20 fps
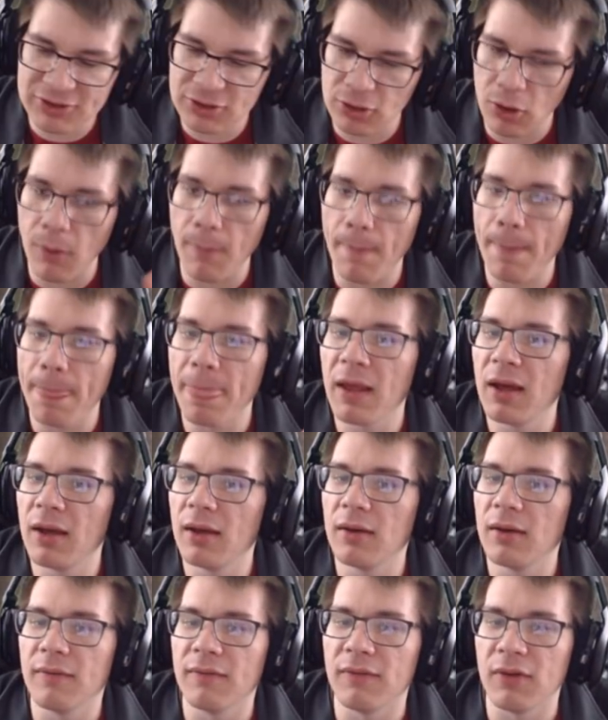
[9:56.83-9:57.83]
So,
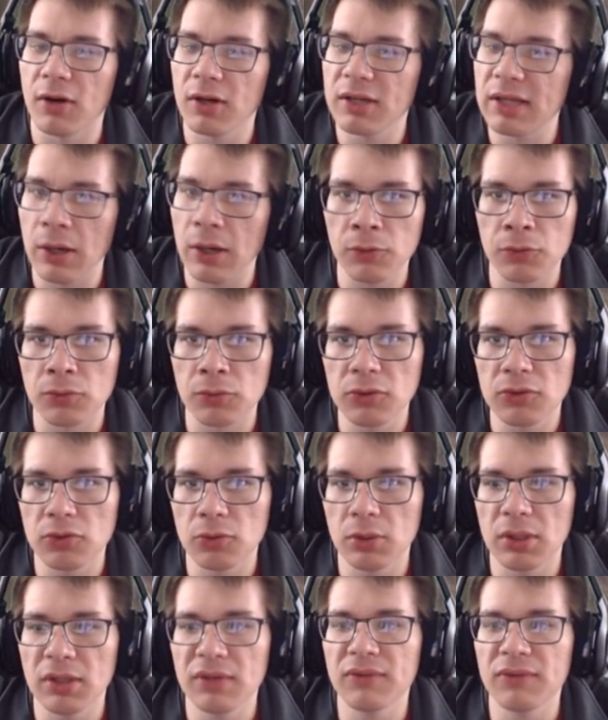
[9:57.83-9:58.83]
very
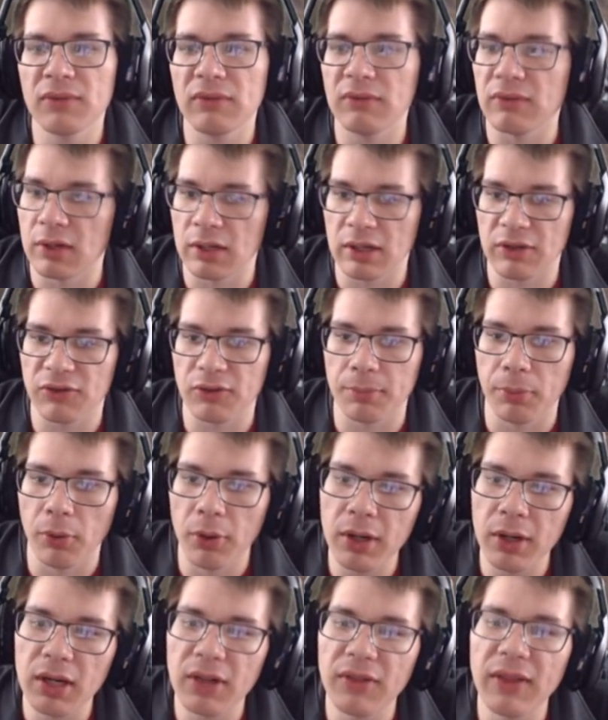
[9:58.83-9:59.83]
counterintuitive, very
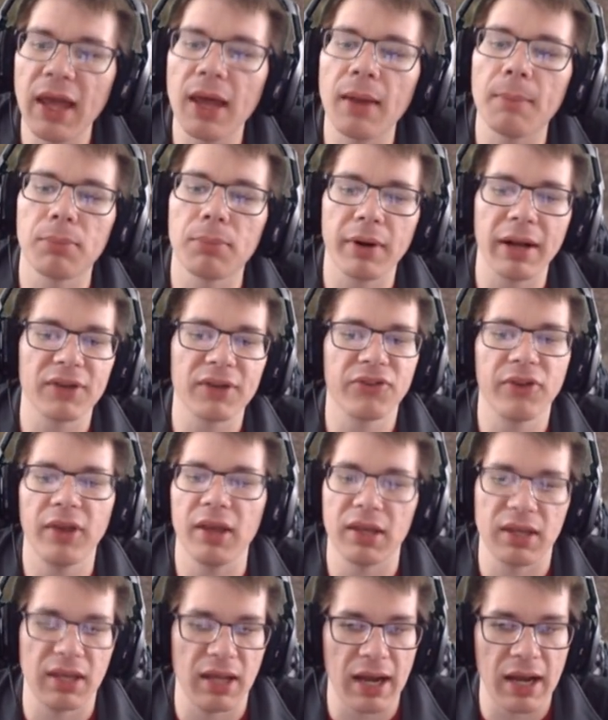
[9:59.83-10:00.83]
disappointed in that. Proc
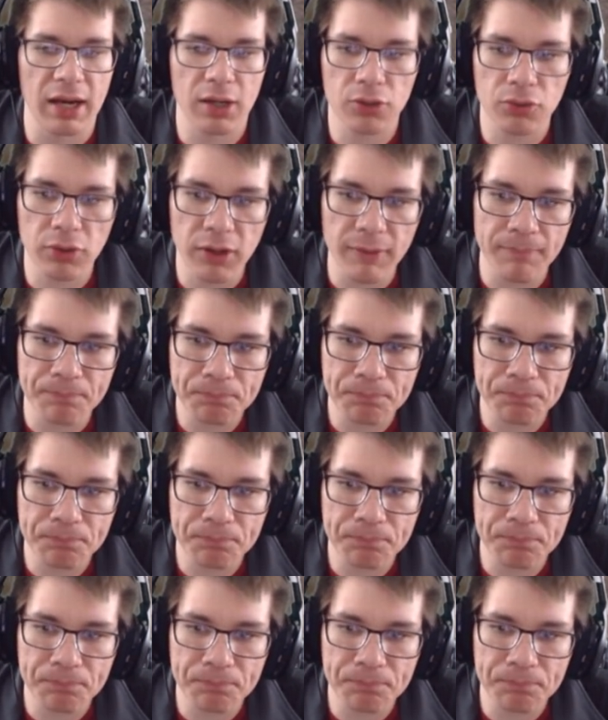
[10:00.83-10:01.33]
set cannot crit.